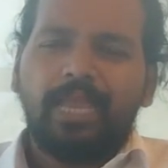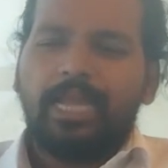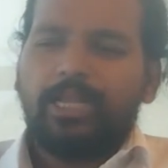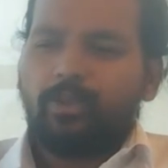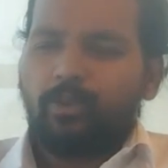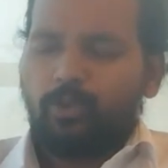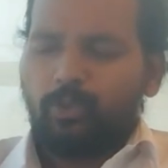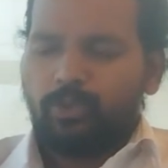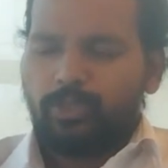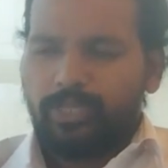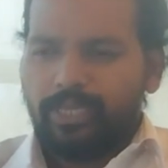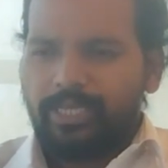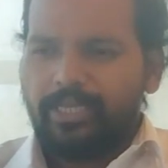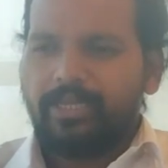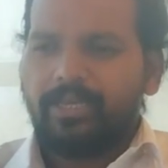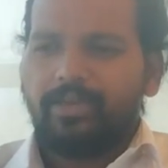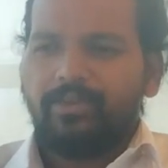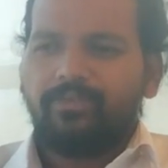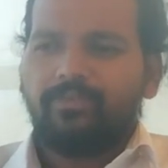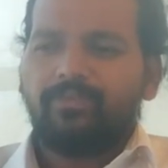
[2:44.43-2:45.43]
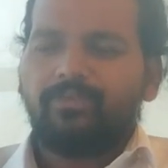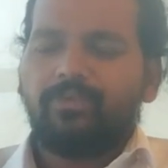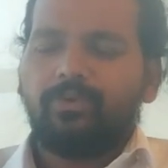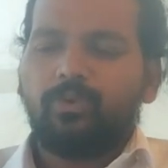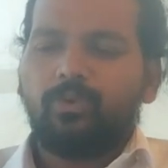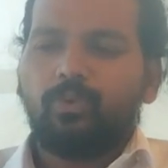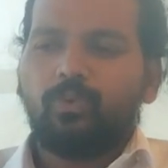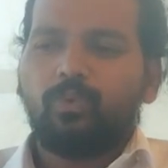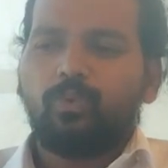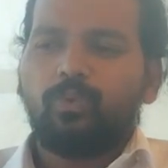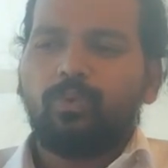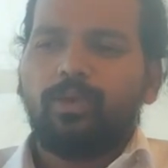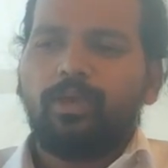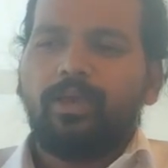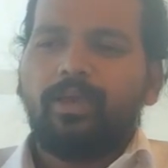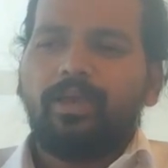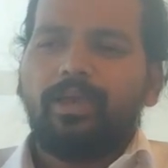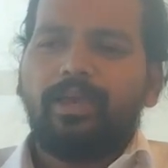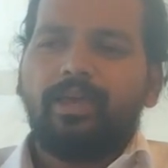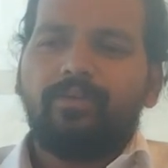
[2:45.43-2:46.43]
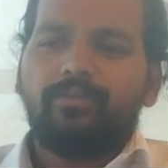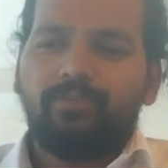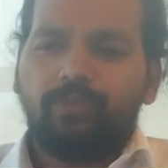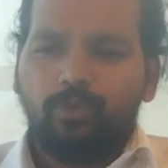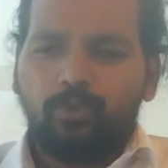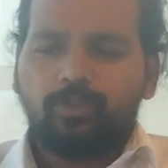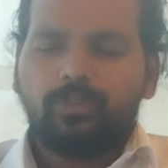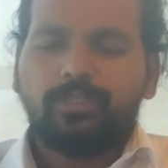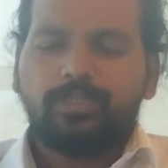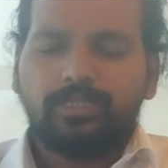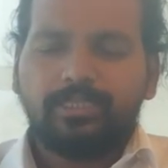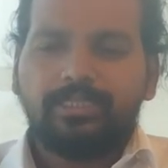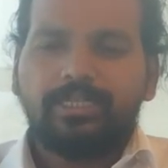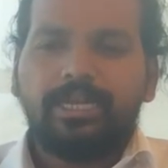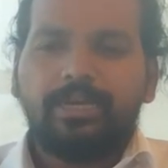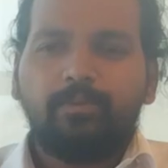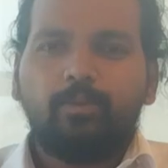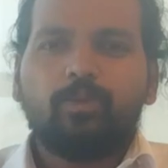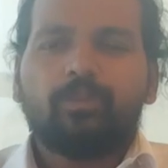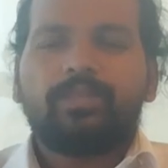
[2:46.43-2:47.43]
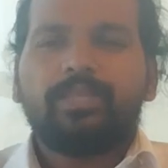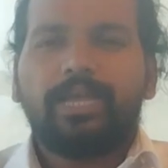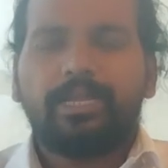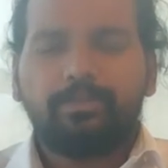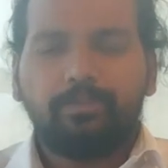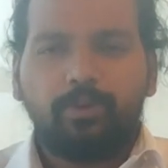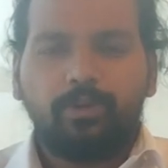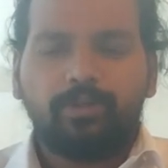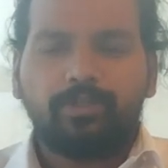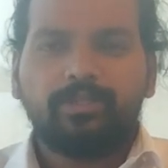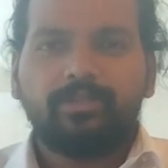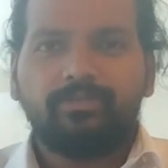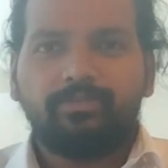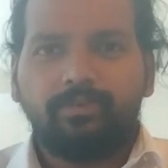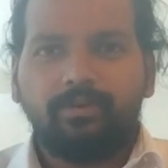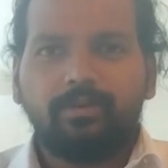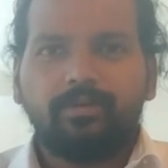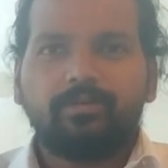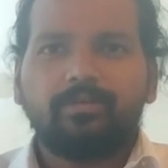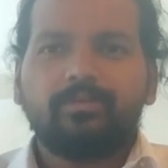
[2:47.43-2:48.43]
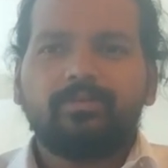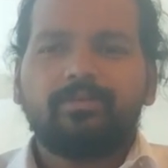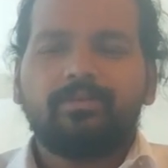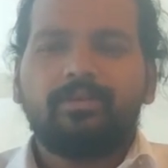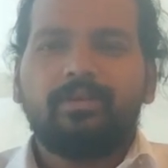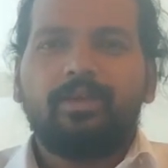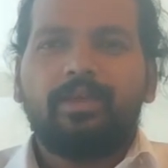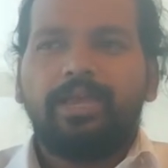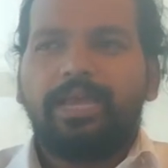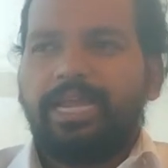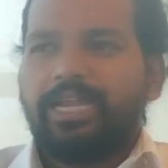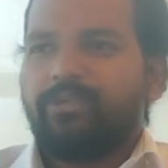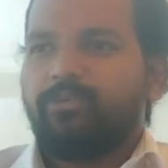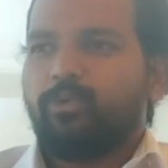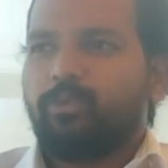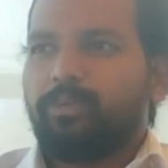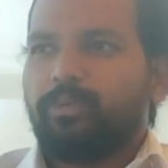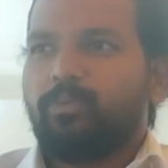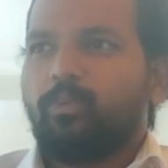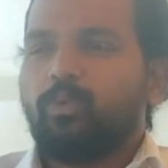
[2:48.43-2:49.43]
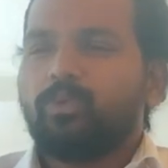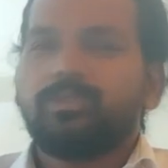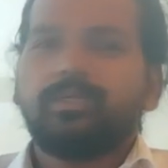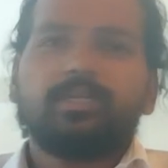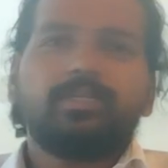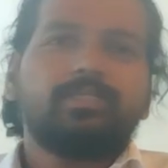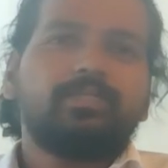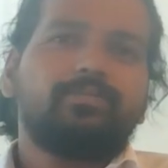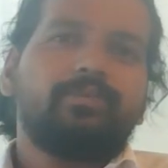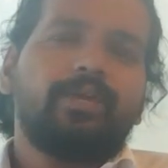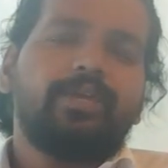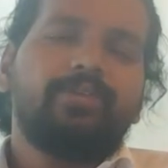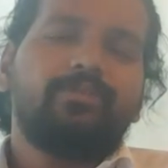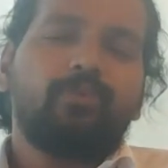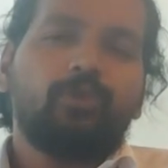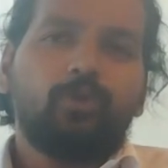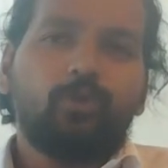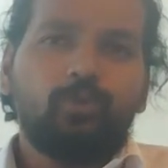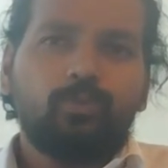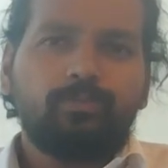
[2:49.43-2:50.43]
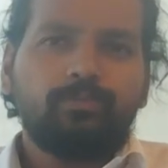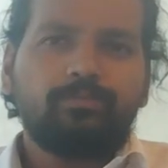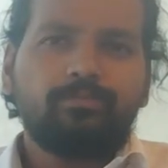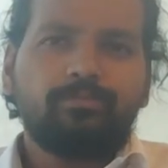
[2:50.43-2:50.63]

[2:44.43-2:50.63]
And don't you think if you have used this time on that productive work, it would be more satisfying for you?